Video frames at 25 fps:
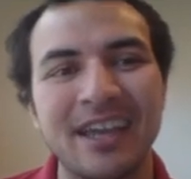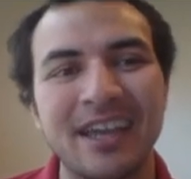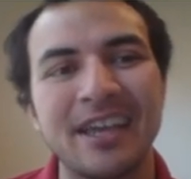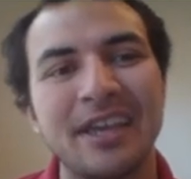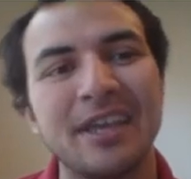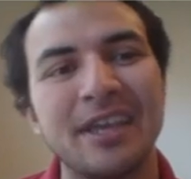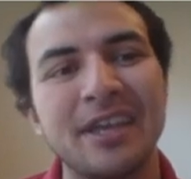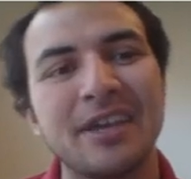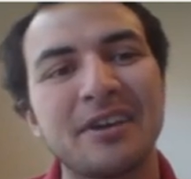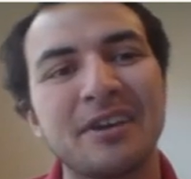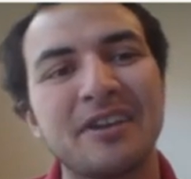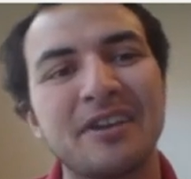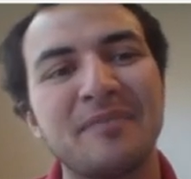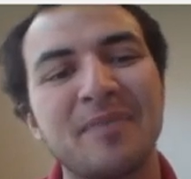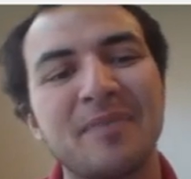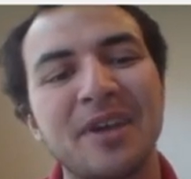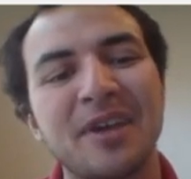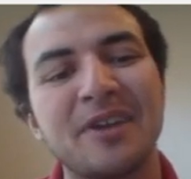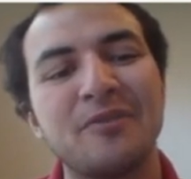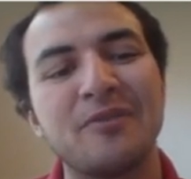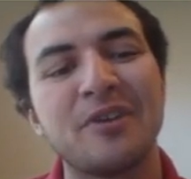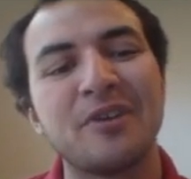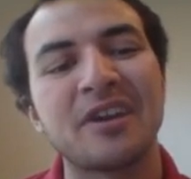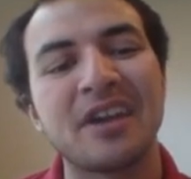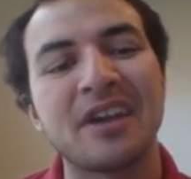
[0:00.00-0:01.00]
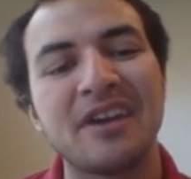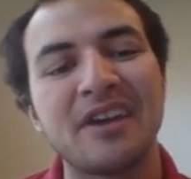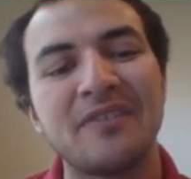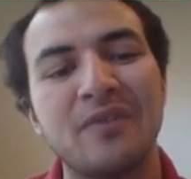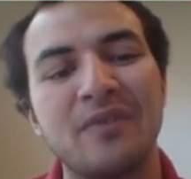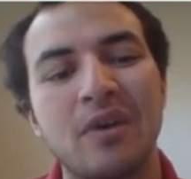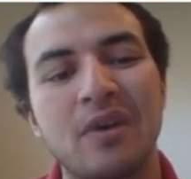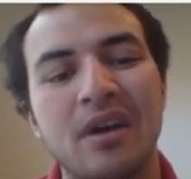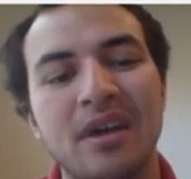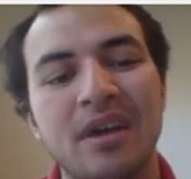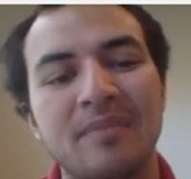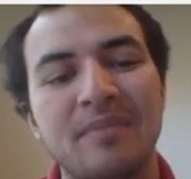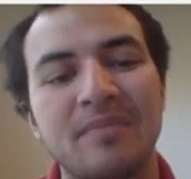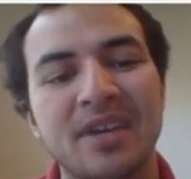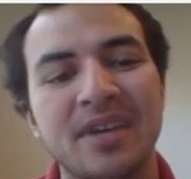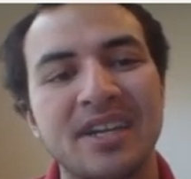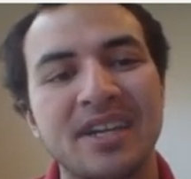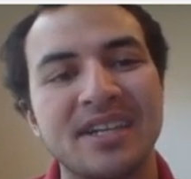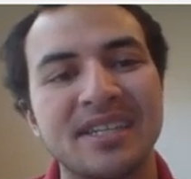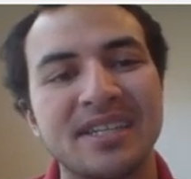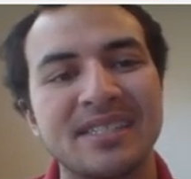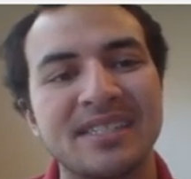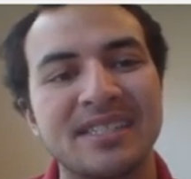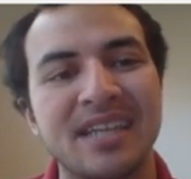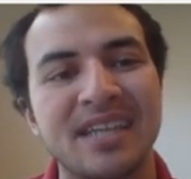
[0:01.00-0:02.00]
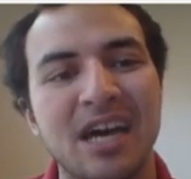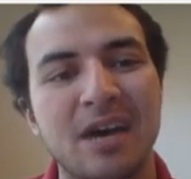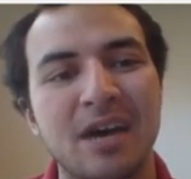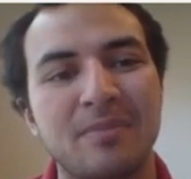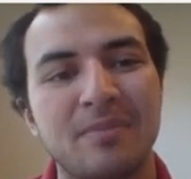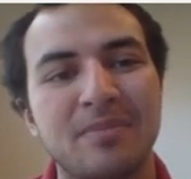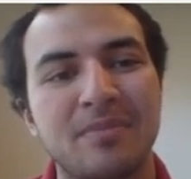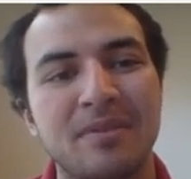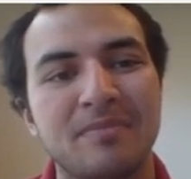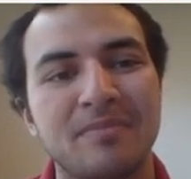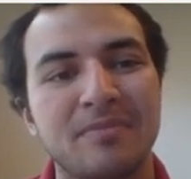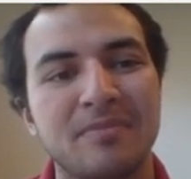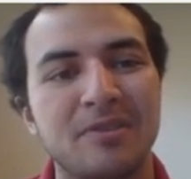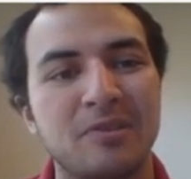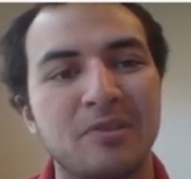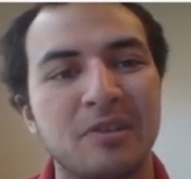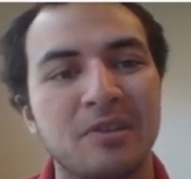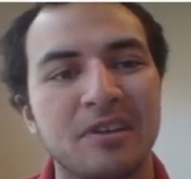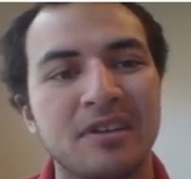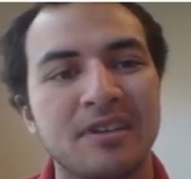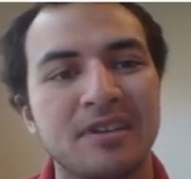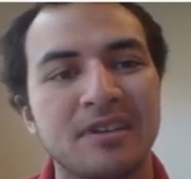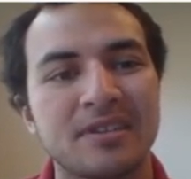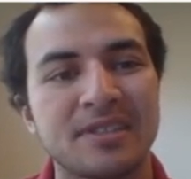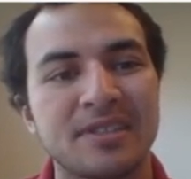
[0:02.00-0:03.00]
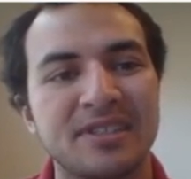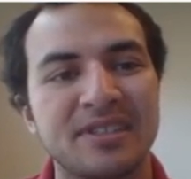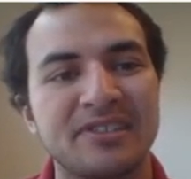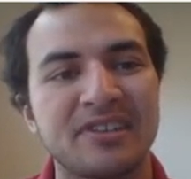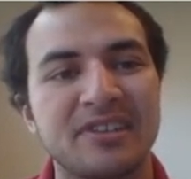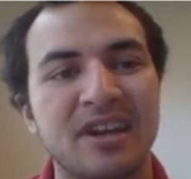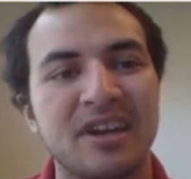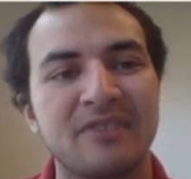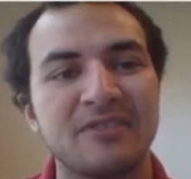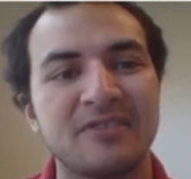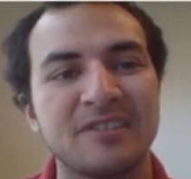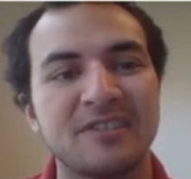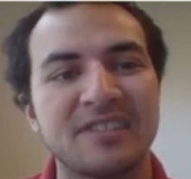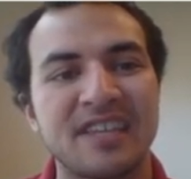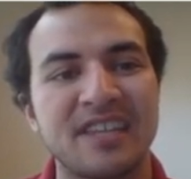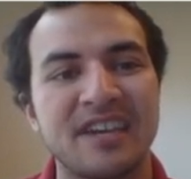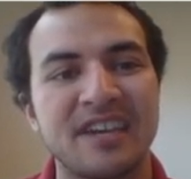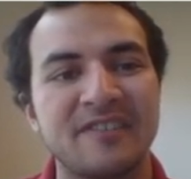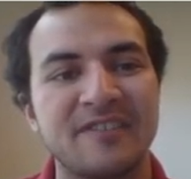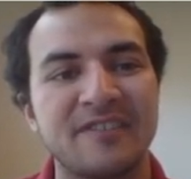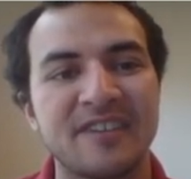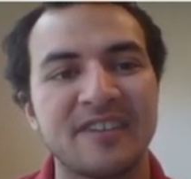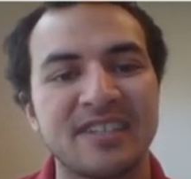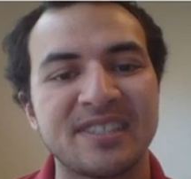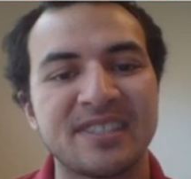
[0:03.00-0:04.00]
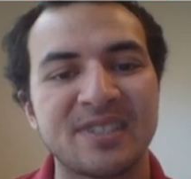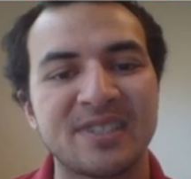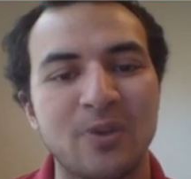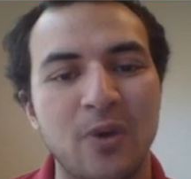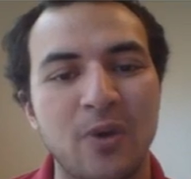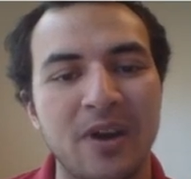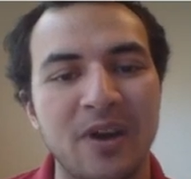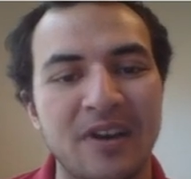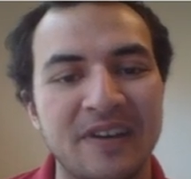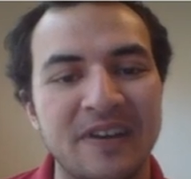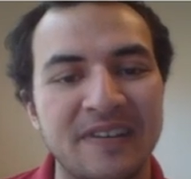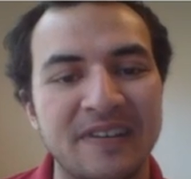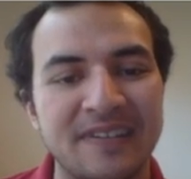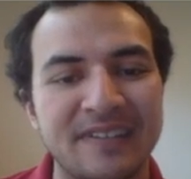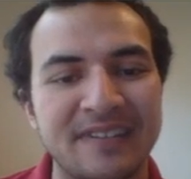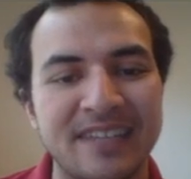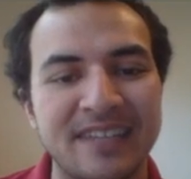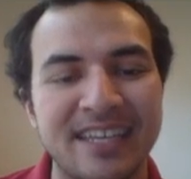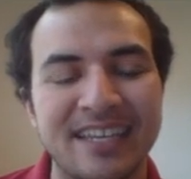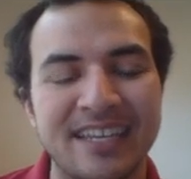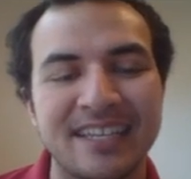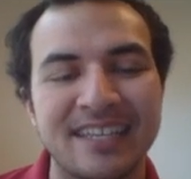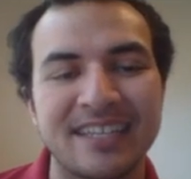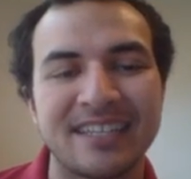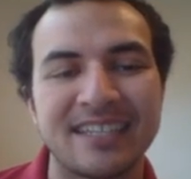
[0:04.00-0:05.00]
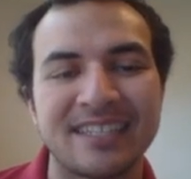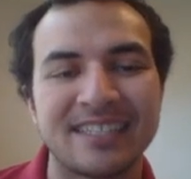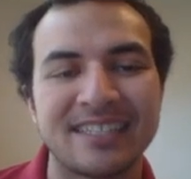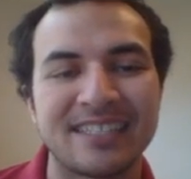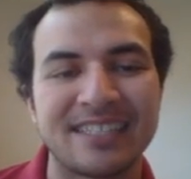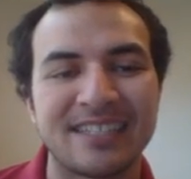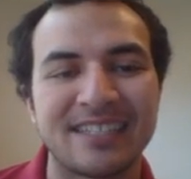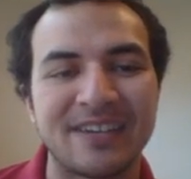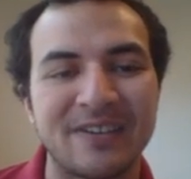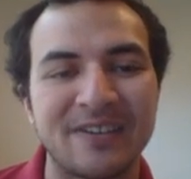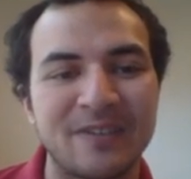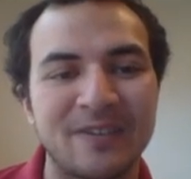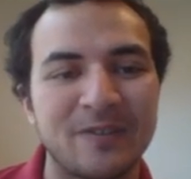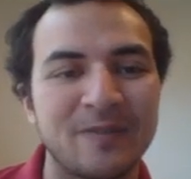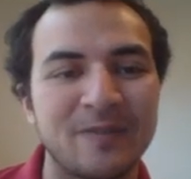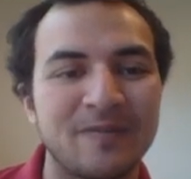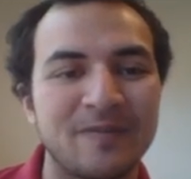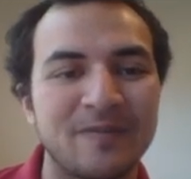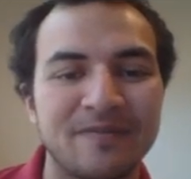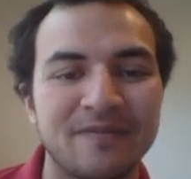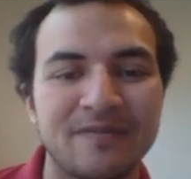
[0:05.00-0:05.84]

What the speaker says: He could have played rook f1, but it doesn't help him. The rook still covers the f8 square. So,